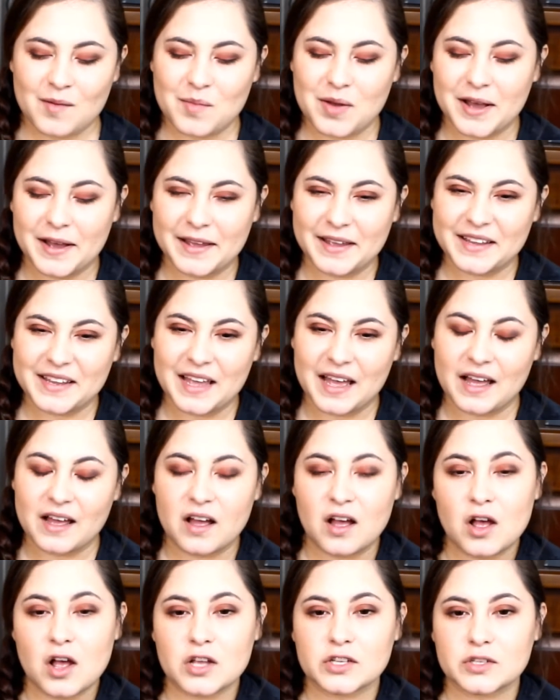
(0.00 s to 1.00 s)
But yeah,
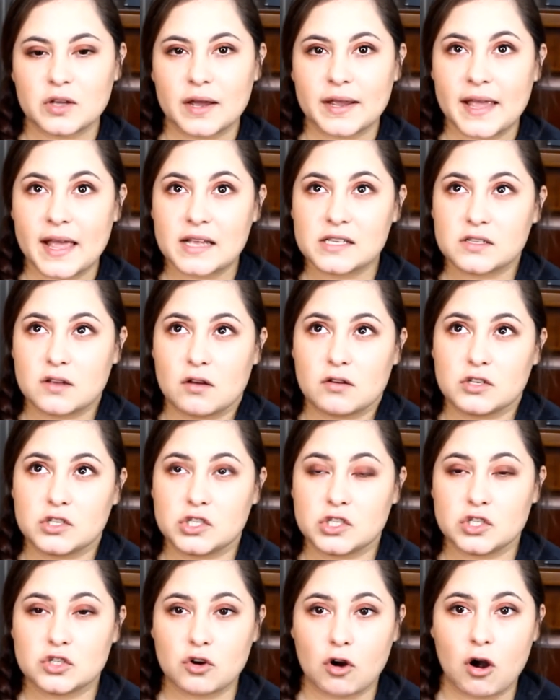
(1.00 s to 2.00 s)
so I guess I'll
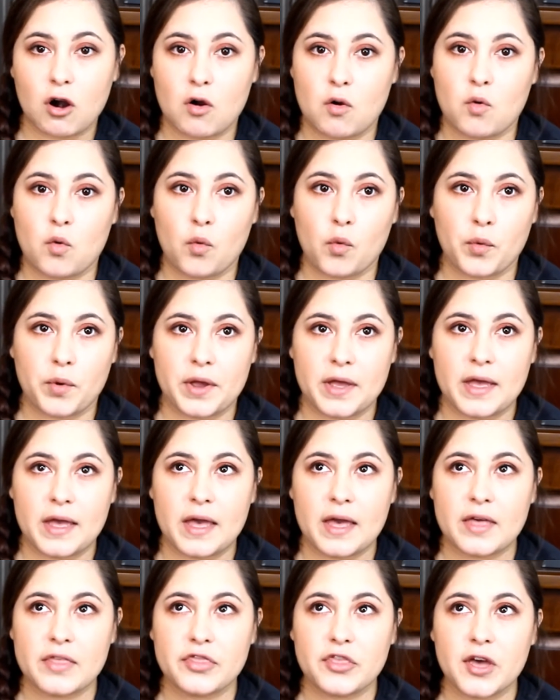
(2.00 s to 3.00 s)
start
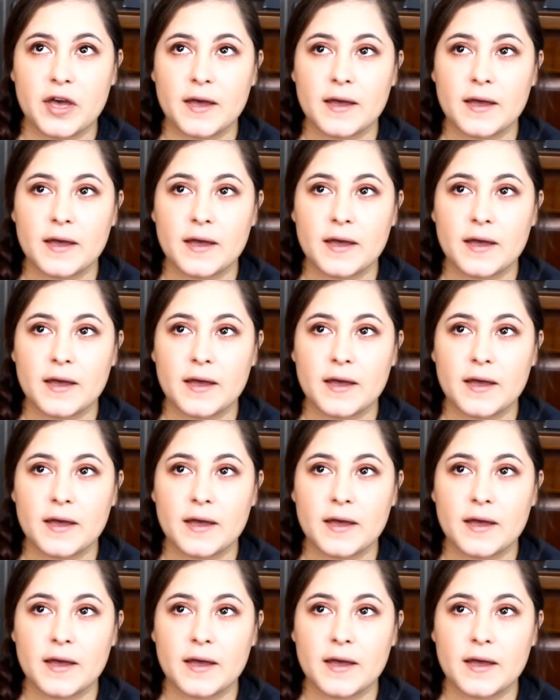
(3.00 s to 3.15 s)
with